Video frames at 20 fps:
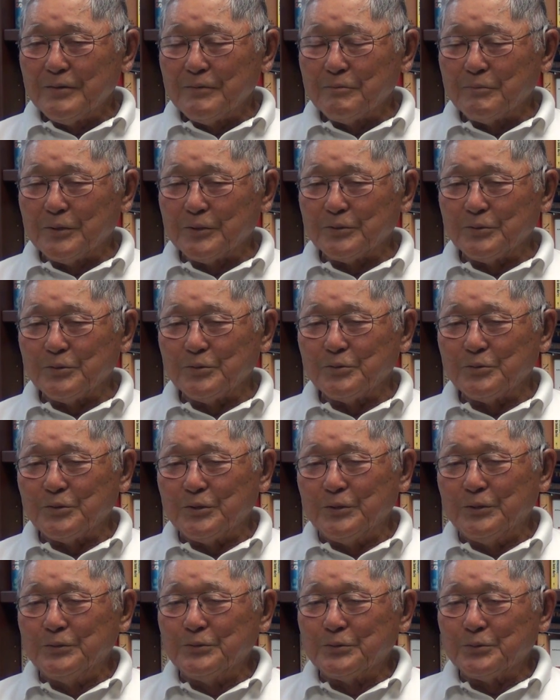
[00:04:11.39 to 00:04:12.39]
But
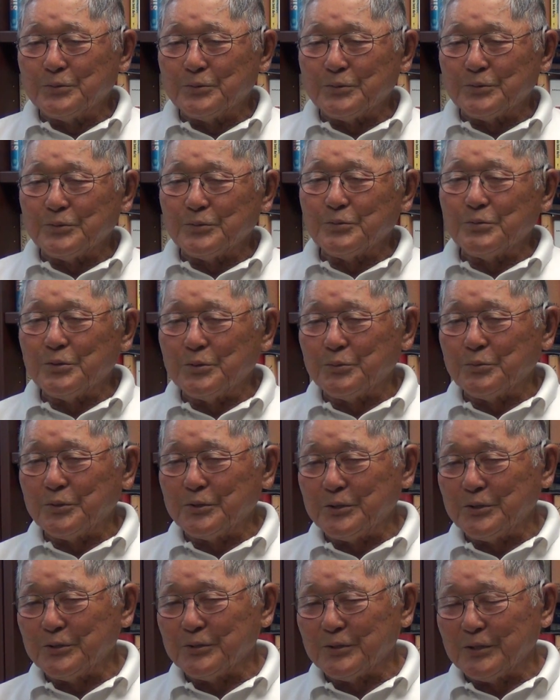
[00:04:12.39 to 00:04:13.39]

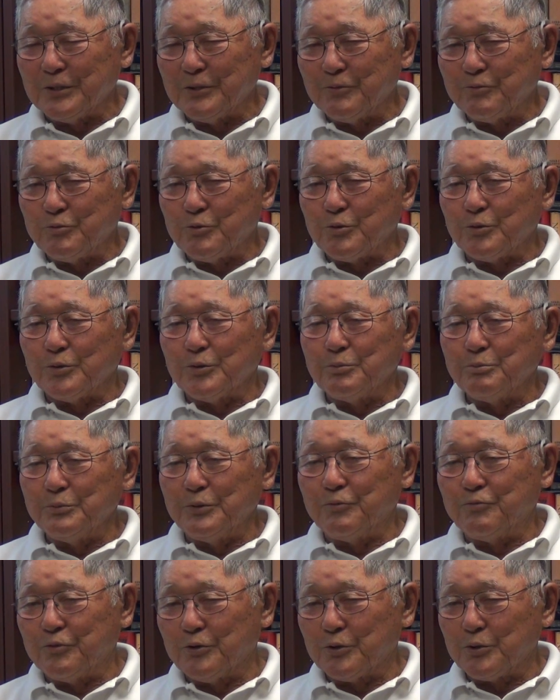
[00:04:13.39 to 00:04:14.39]
when you lived
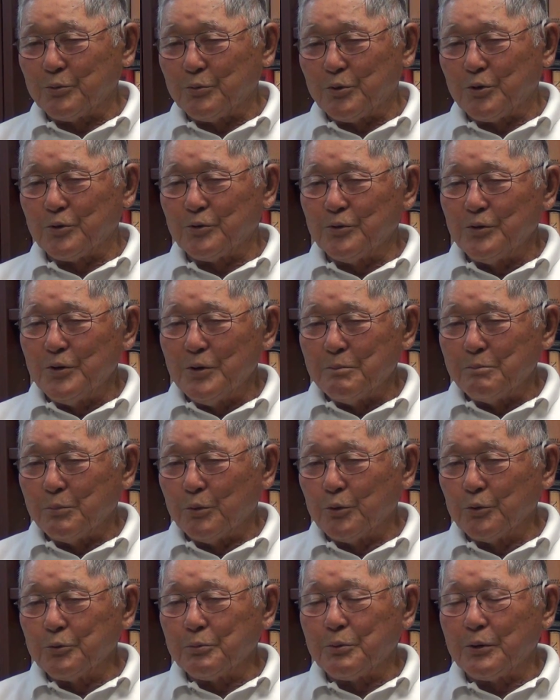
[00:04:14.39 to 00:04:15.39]
before the war,
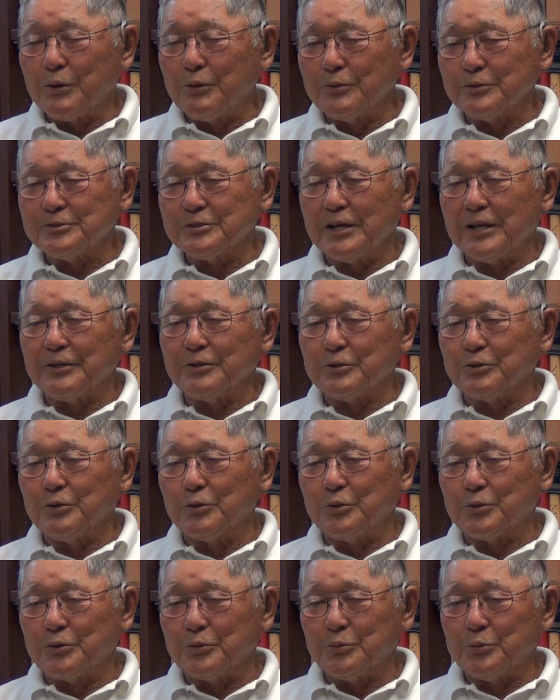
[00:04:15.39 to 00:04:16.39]
both parents had to
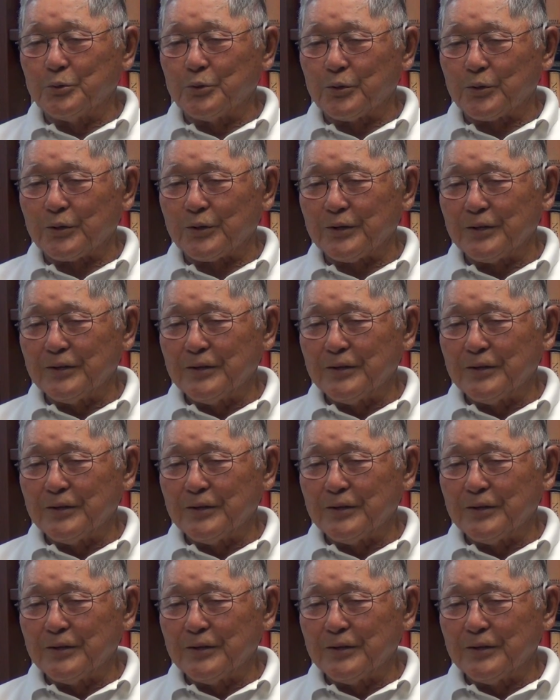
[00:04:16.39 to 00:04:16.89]
go to work,